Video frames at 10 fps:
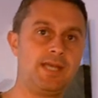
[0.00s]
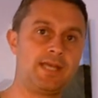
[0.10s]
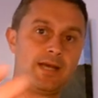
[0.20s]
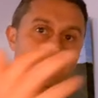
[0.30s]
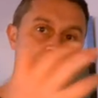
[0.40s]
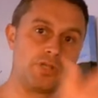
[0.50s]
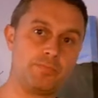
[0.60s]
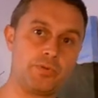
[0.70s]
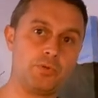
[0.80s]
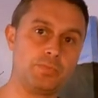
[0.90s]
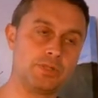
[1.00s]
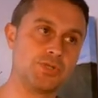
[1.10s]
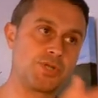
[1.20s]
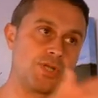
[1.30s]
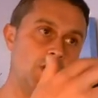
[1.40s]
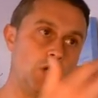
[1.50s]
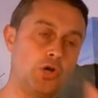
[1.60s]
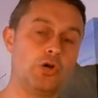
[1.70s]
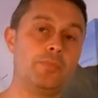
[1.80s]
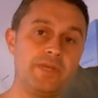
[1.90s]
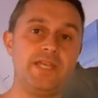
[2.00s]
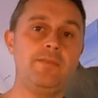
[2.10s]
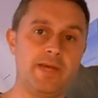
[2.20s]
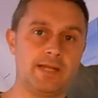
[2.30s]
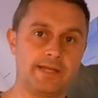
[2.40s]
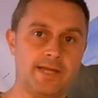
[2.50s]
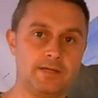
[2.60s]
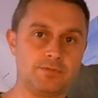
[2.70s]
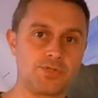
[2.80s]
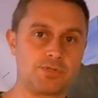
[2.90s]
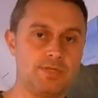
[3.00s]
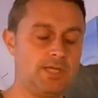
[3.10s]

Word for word: come to the pupils' Hwb email accounts.